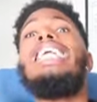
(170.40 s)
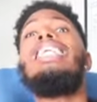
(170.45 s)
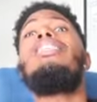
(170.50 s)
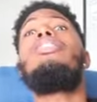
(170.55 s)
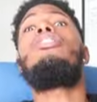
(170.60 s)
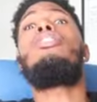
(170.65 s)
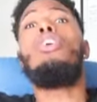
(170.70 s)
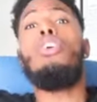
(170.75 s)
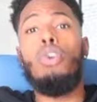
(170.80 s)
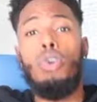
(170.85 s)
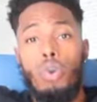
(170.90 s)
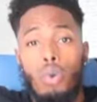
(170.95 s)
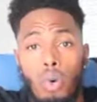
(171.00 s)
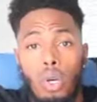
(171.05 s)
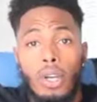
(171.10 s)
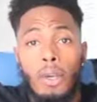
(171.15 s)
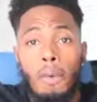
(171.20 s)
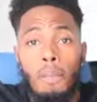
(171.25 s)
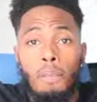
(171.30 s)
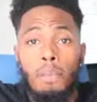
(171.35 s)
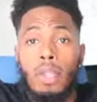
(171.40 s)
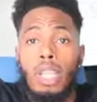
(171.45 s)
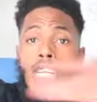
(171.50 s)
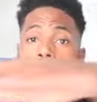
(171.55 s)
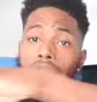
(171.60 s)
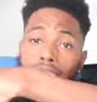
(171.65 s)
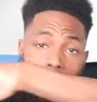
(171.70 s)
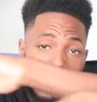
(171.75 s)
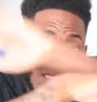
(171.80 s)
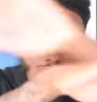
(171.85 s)
into
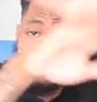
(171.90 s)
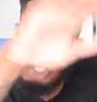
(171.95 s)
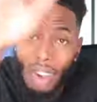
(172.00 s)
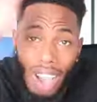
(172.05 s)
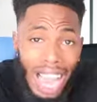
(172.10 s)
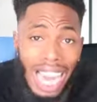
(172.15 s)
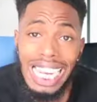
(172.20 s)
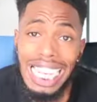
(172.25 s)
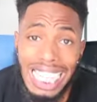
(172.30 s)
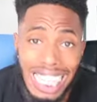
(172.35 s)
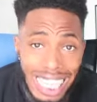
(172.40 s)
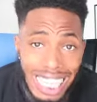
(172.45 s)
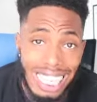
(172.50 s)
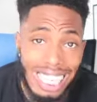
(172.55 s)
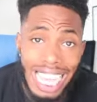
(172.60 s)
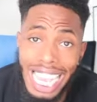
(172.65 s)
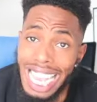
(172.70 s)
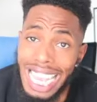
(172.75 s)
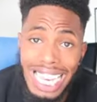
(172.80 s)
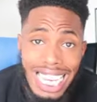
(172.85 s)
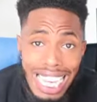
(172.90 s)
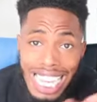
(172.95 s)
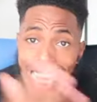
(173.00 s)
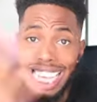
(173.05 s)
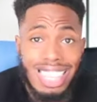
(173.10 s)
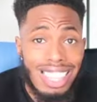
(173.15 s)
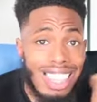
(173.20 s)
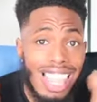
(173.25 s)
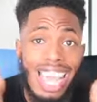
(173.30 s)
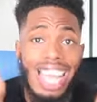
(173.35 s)
trying to get
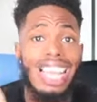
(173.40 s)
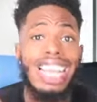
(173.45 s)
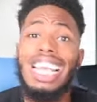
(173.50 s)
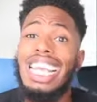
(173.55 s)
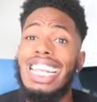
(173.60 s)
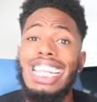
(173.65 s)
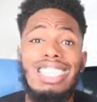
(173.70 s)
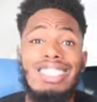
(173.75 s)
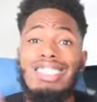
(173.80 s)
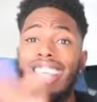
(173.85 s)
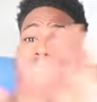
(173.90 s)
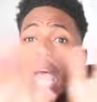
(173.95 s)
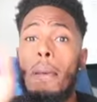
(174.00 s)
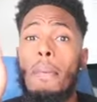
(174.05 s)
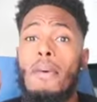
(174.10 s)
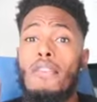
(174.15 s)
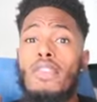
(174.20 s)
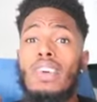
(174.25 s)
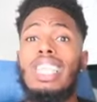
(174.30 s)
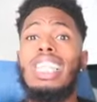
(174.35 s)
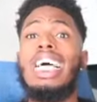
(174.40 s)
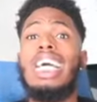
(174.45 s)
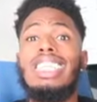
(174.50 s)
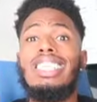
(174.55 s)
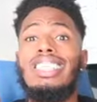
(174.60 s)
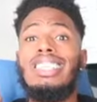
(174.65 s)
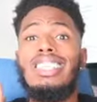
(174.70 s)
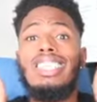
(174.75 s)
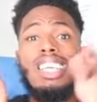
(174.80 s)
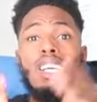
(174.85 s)
anything, any type of
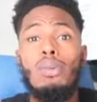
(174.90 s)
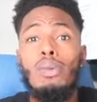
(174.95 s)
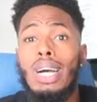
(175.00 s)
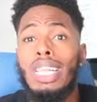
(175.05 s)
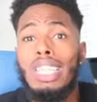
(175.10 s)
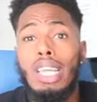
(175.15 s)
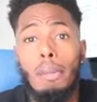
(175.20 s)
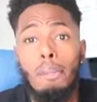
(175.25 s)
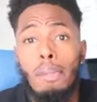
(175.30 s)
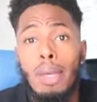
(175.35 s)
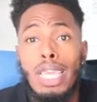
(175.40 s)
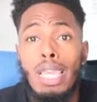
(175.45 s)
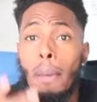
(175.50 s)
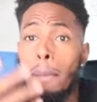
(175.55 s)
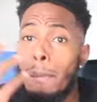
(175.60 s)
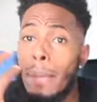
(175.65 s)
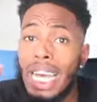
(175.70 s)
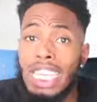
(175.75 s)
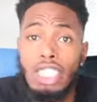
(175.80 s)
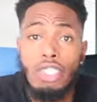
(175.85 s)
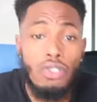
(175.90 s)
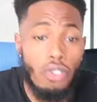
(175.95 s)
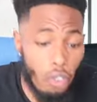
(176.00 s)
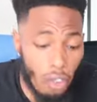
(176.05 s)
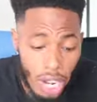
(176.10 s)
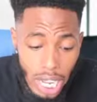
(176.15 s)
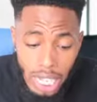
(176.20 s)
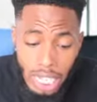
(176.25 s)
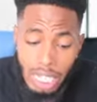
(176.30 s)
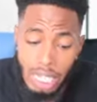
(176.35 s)
relationship, whether it be your best
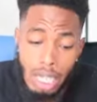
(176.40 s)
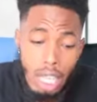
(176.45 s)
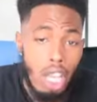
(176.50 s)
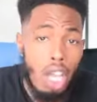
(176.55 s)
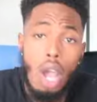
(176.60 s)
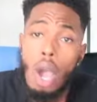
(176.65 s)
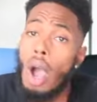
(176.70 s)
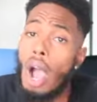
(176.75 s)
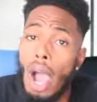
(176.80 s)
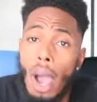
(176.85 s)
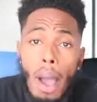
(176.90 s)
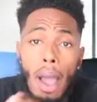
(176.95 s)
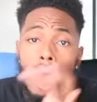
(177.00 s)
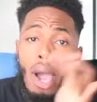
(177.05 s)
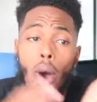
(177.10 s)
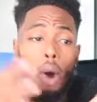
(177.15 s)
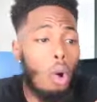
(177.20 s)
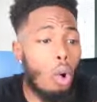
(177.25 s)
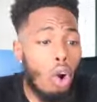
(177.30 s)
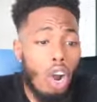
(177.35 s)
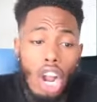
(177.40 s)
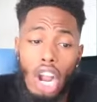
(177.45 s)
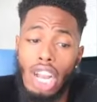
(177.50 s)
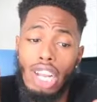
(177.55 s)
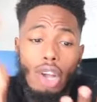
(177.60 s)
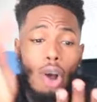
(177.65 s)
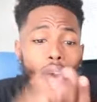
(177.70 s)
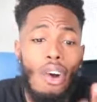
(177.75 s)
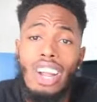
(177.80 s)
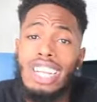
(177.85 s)
friend or
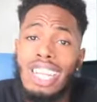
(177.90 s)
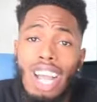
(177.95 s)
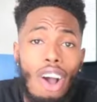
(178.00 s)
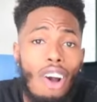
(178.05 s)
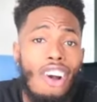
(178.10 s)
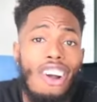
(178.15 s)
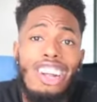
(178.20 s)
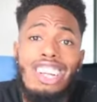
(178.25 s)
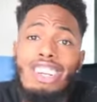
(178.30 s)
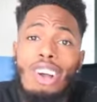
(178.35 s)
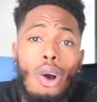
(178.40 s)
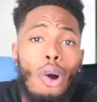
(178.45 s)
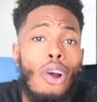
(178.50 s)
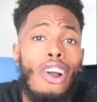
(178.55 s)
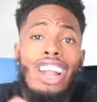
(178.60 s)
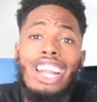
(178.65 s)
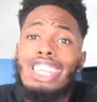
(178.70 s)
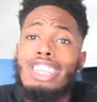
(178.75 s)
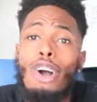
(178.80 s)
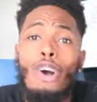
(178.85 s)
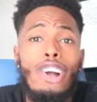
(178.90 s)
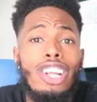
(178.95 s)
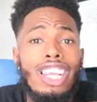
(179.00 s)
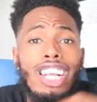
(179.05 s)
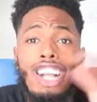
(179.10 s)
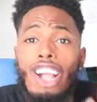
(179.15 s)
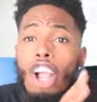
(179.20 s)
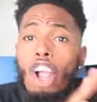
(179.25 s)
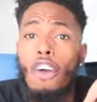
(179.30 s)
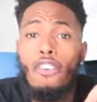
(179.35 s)

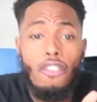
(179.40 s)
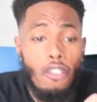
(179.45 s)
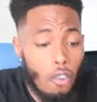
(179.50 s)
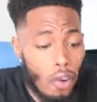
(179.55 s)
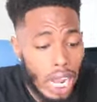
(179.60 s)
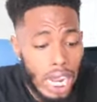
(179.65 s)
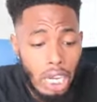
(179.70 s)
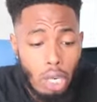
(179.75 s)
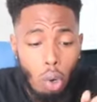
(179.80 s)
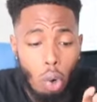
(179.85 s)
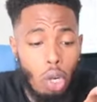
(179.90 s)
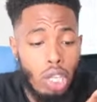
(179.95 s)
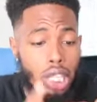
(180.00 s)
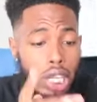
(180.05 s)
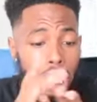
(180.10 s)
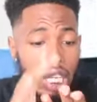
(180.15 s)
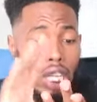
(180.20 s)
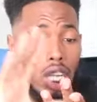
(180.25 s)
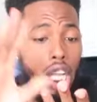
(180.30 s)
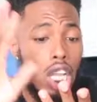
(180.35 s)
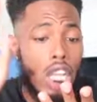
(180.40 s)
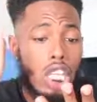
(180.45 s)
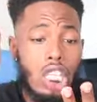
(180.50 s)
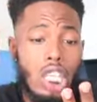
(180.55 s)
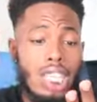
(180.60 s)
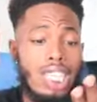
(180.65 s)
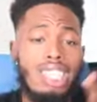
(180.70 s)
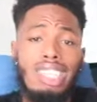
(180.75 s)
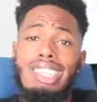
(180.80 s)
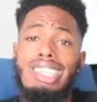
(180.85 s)
your girlfriend or
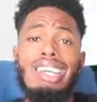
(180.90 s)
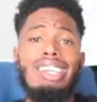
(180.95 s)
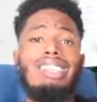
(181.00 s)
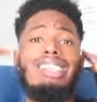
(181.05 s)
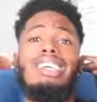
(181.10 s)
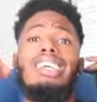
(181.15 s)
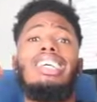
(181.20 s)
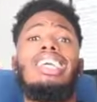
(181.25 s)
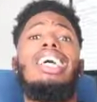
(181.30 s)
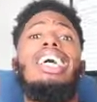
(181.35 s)
your